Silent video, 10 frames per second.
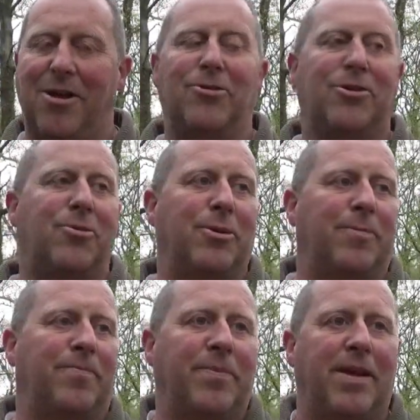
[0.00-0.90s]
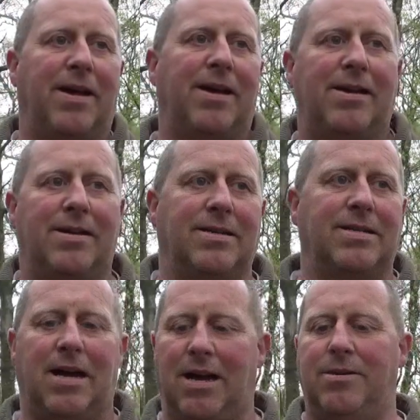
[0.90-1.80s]
underquilt.
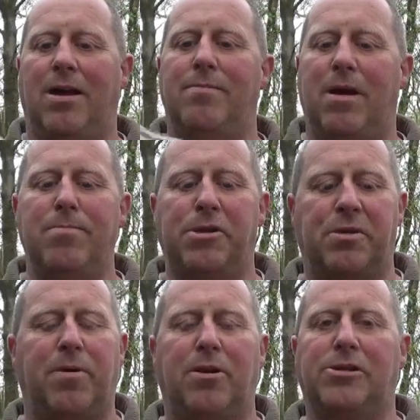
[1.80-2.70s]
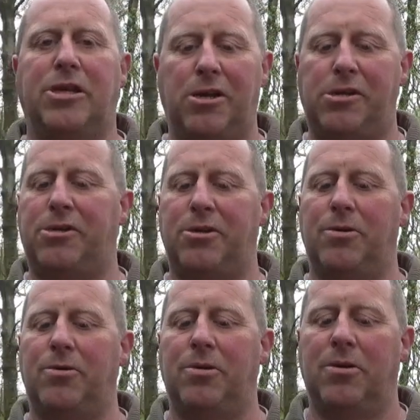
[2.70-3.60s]
Uh, I, I, I, must apologise
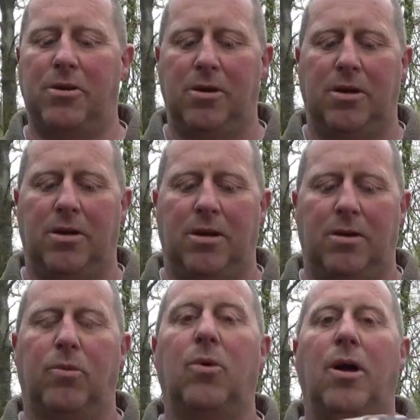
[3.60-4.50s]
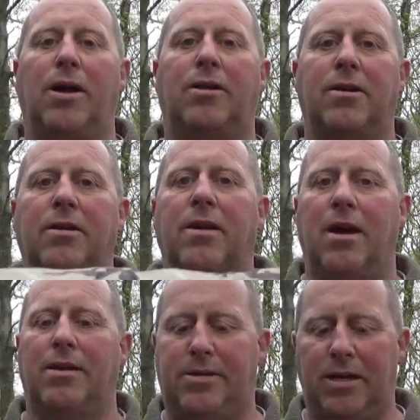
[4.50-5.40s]
to Warhiker.
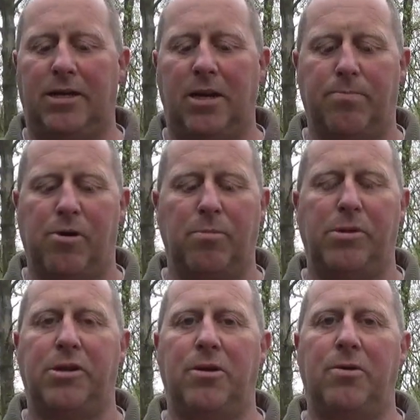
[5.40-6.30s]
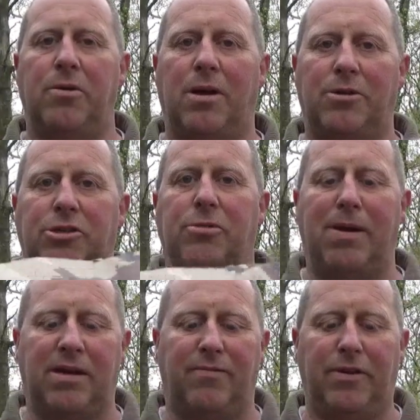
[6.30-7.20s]
I did promise you I'd
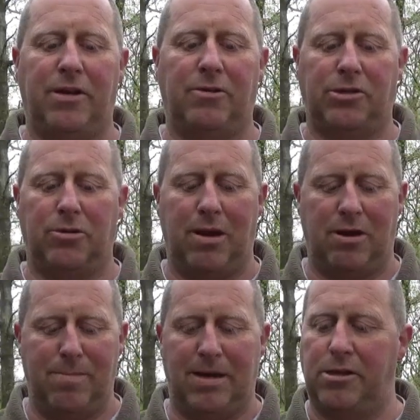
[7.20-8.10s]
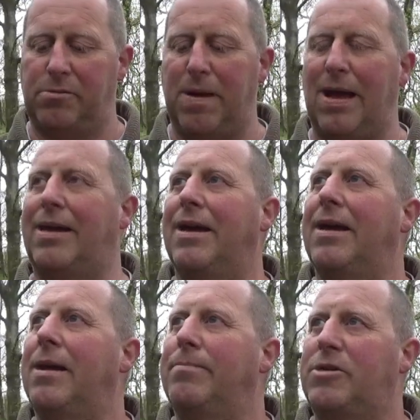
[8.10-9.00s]
make a video showing you how to make this bag,
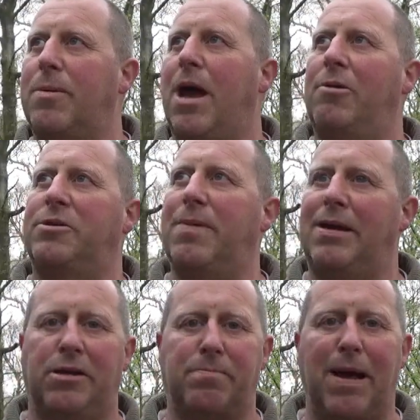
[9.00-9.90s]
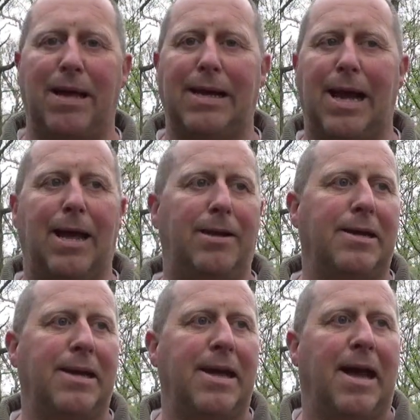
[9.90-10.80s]
to how to make this bag, and
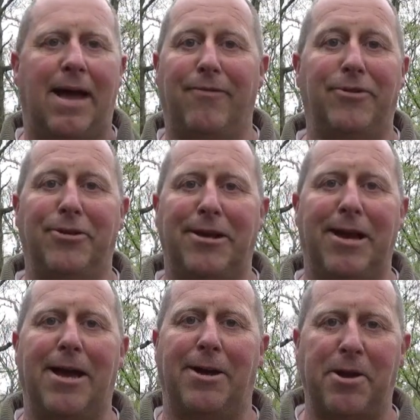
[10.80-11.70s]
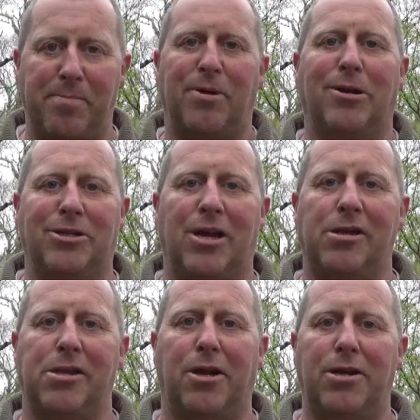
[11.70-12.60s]
I haven't done that yet. And I
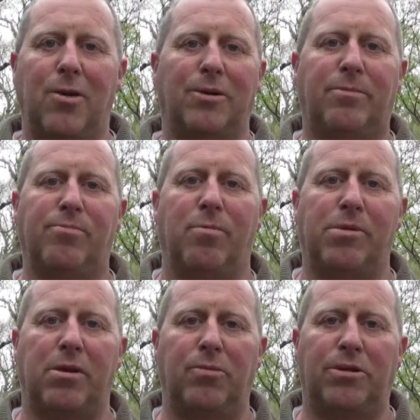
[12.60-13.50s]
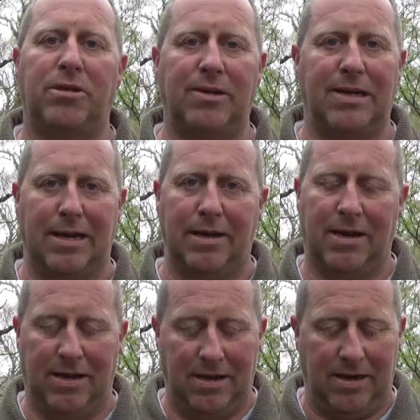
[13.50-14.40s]
apologise. And I know I did promise I would do it, and
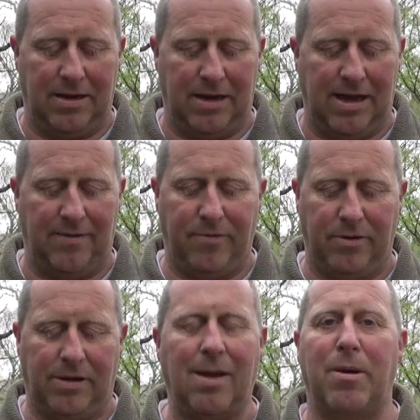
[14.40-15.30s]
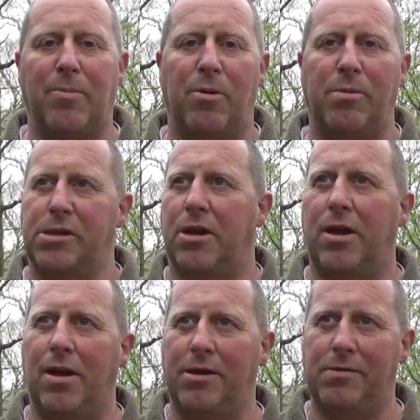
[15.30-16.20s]
and I haven't kept my promise. And
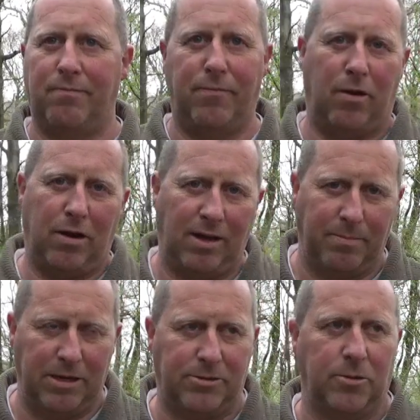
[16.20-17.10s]
I, not like me at